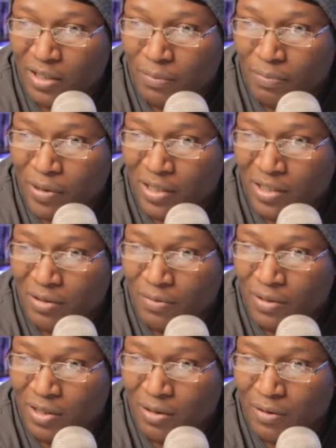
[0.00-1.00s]
in the PS2
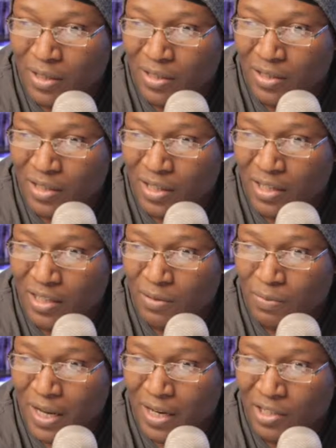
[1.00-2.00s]
and Sony's
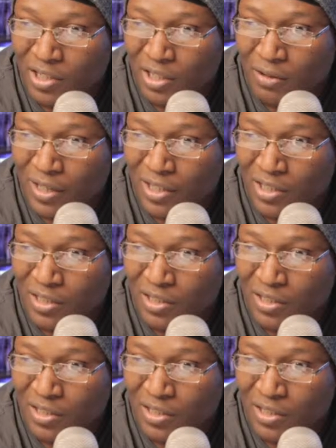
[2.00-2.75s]
expanded generations.